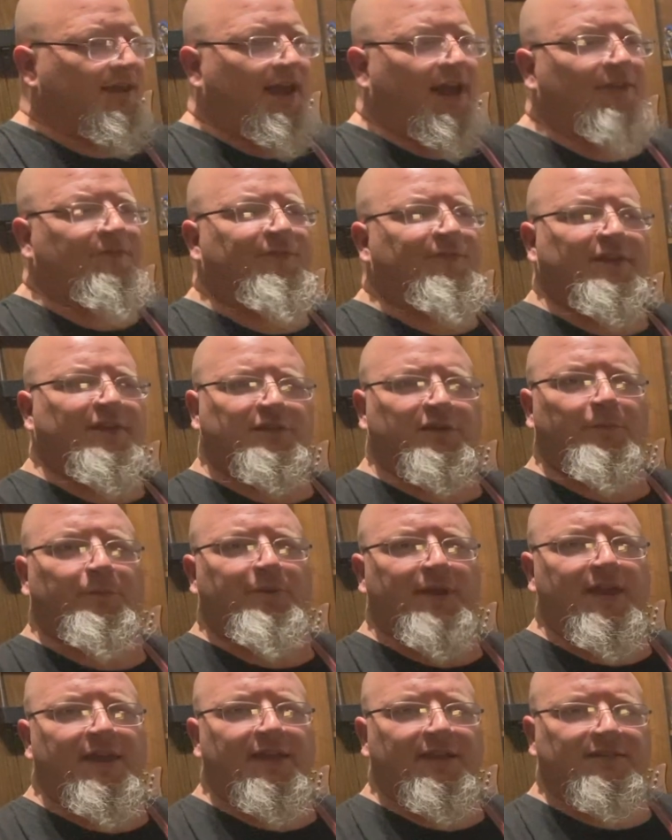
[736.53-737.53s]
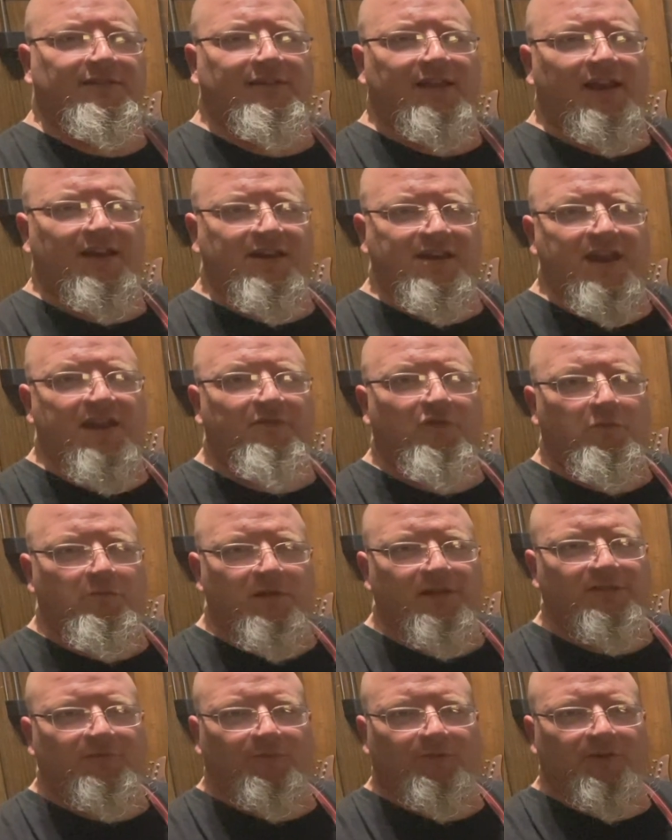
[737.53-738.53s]
I found some picks that I never
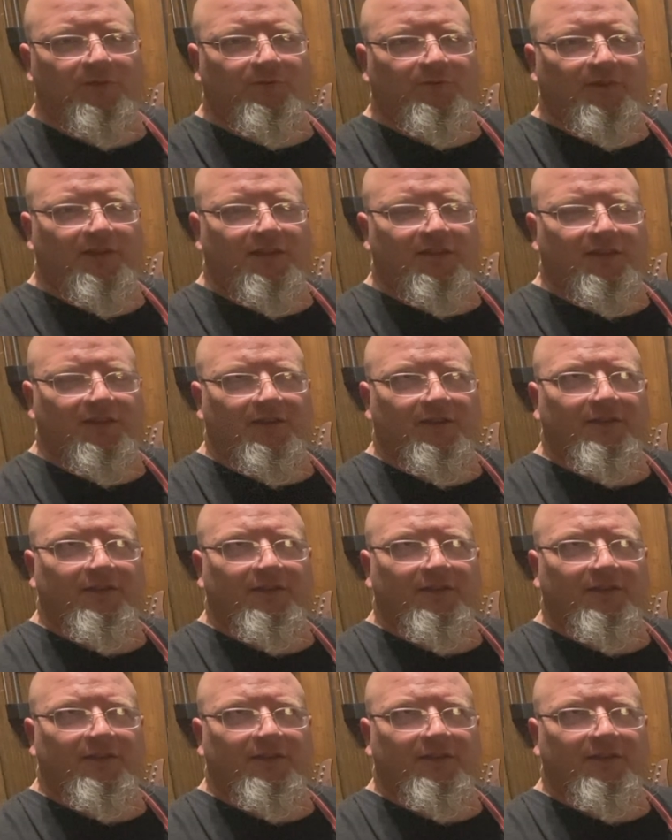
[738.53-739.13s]
missed one with.